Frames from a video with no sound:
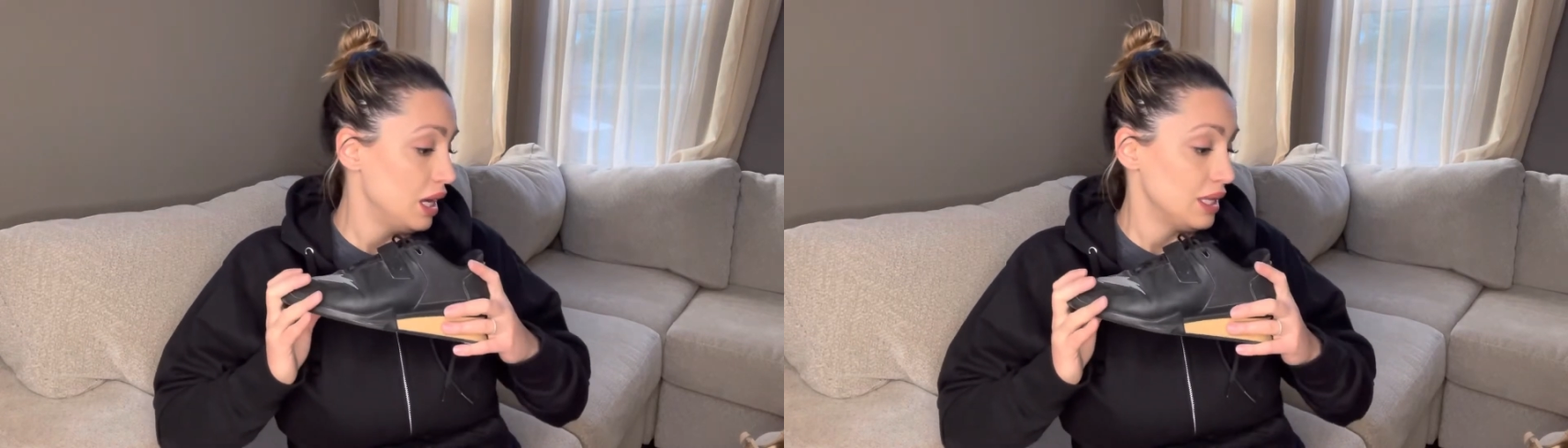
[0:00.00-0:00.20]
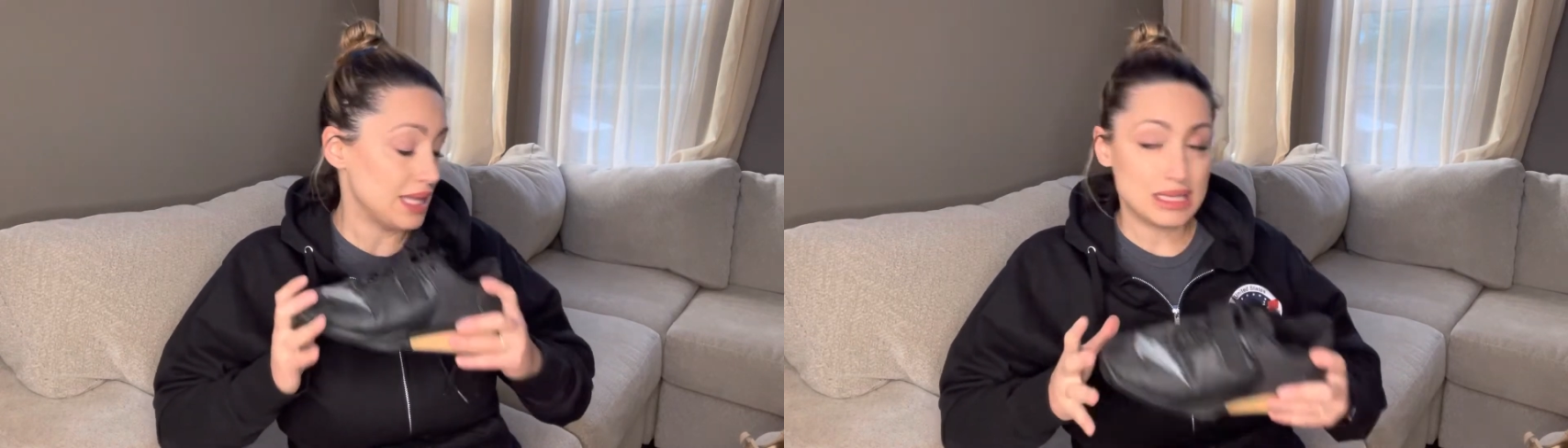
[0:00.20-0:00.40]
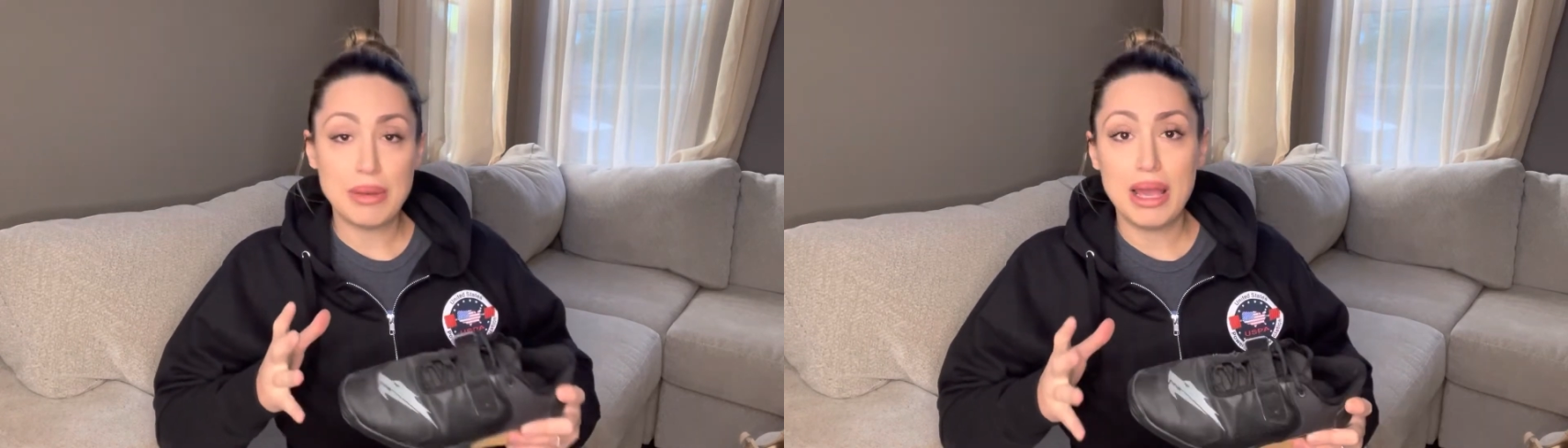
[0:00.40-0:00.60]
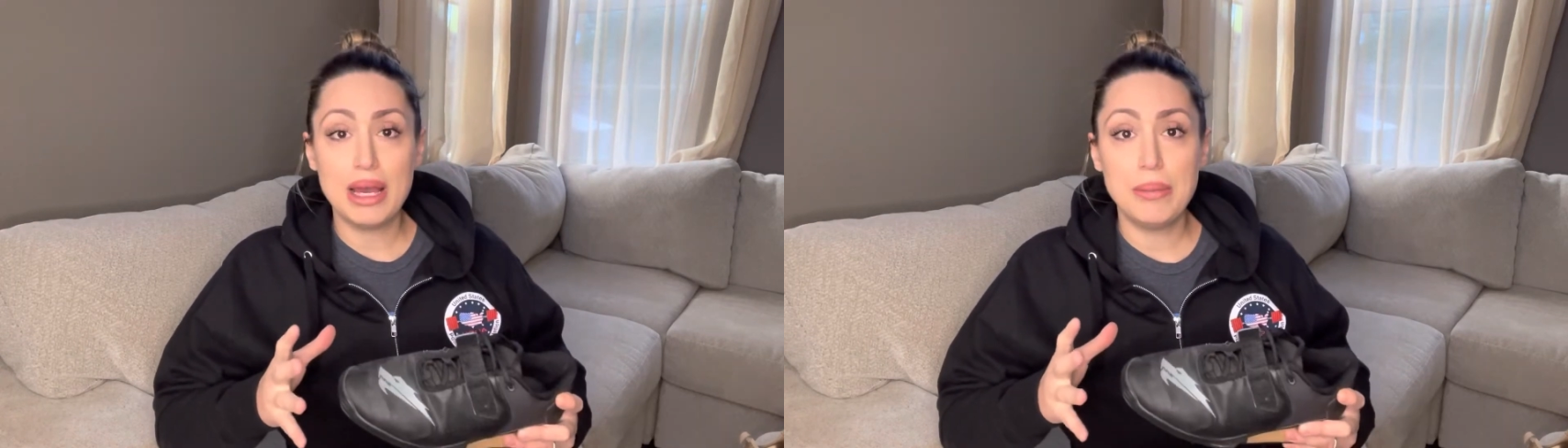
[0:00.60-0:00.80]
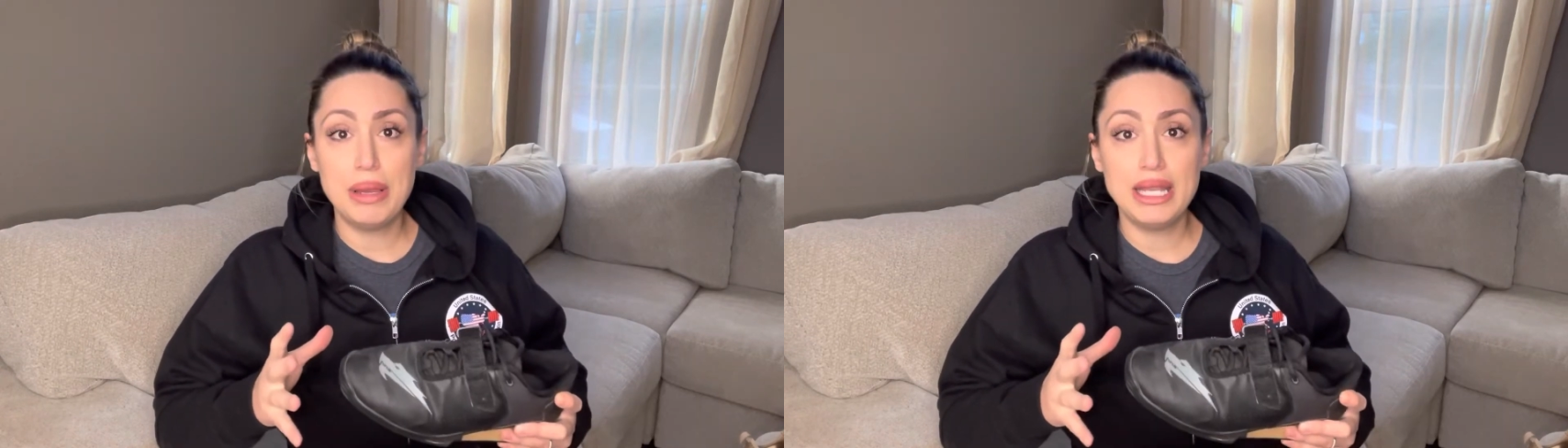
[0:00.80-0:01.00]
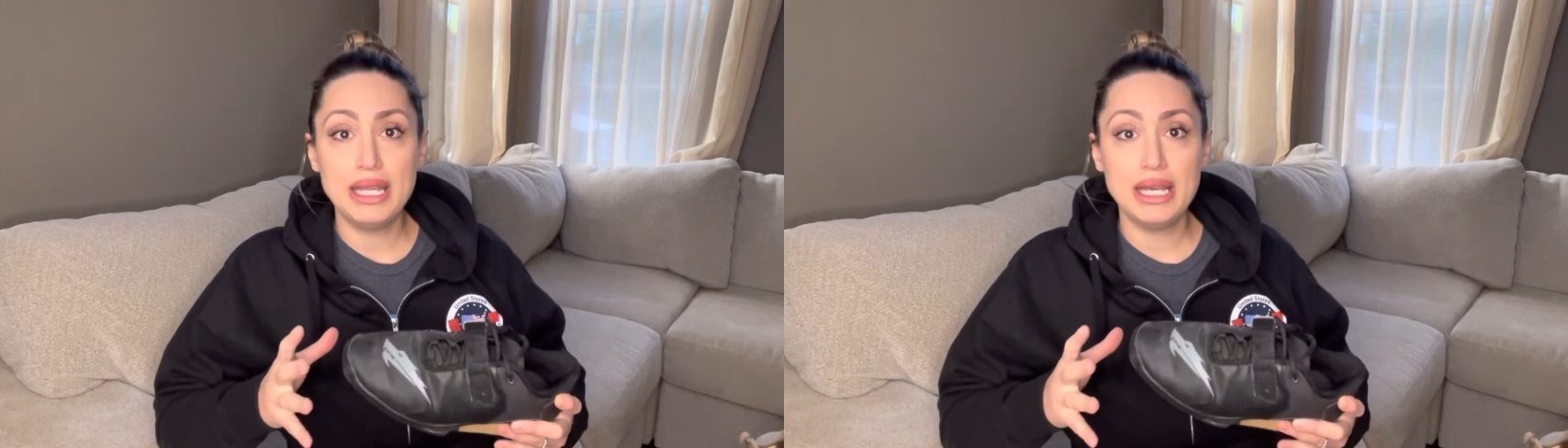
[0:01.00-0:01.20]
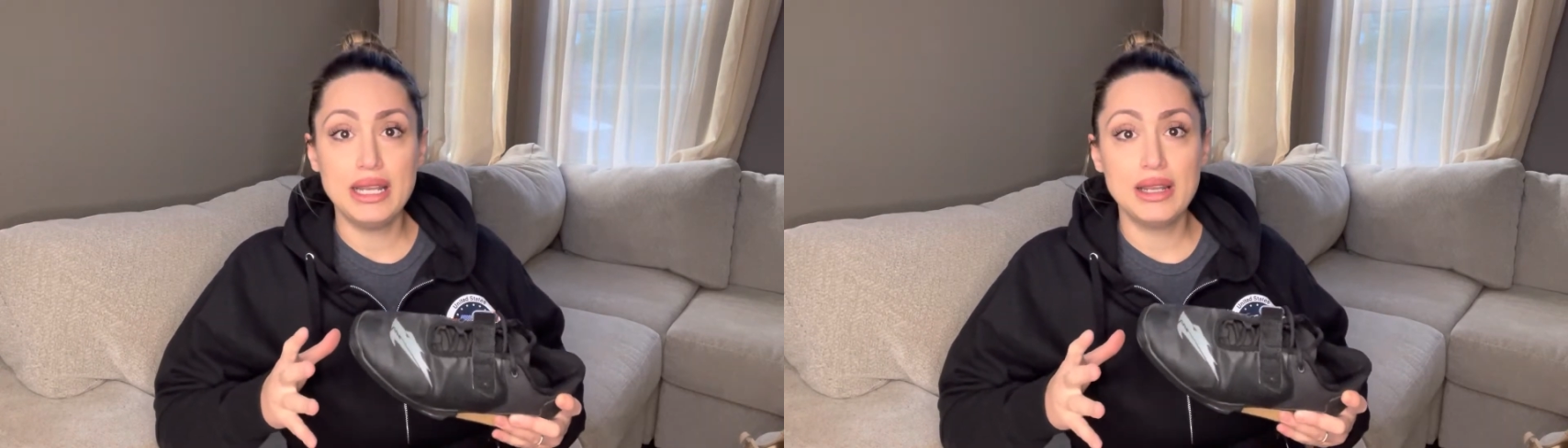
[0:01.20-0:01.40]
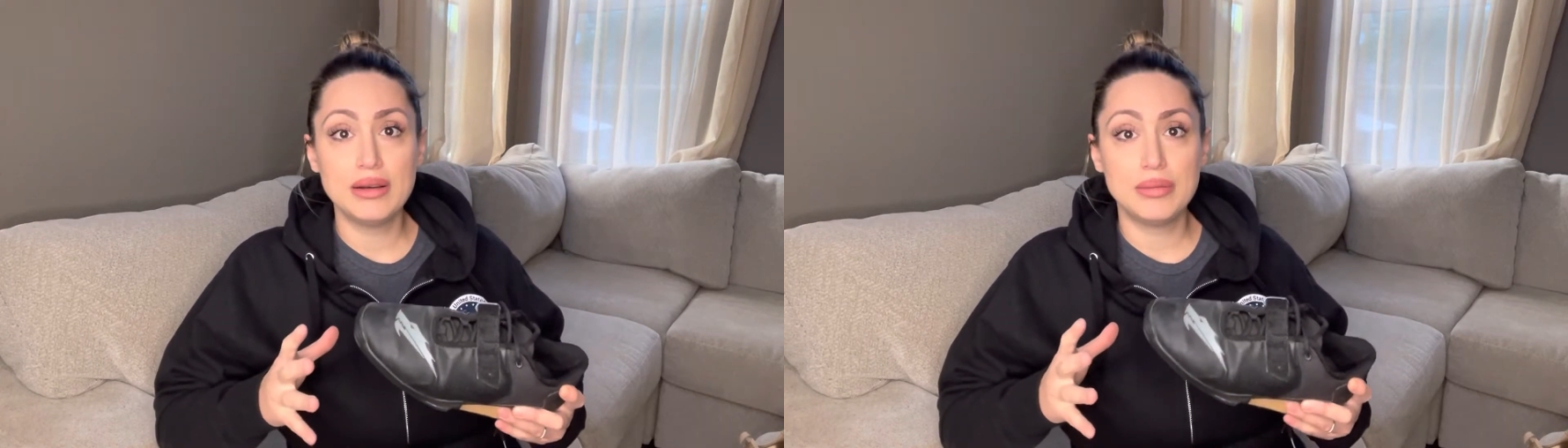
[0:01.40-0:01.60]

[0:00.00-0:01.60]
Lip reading: That's my opinion,